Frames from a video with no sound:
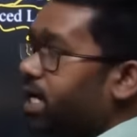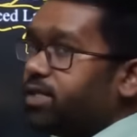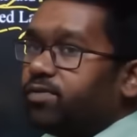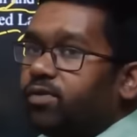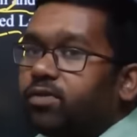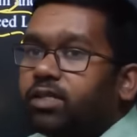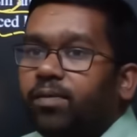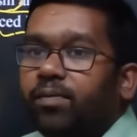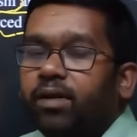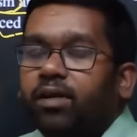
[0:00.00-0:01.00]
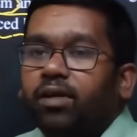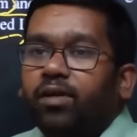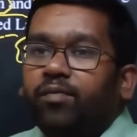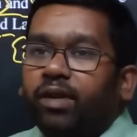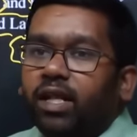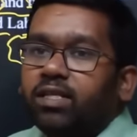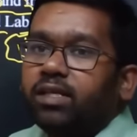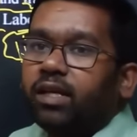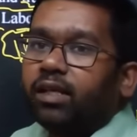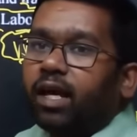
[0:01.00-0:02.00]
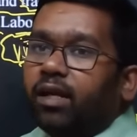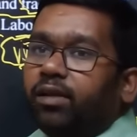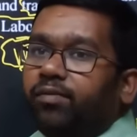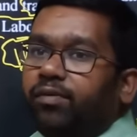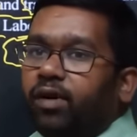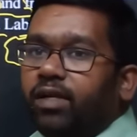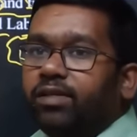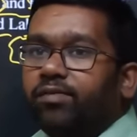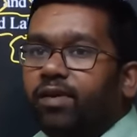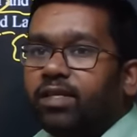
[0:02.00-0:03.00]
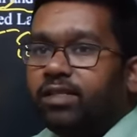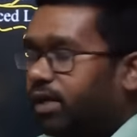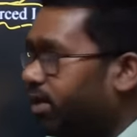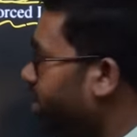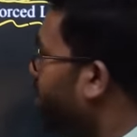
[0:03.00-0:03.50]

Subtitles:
that is forced labor. We can say that the feudalism was there.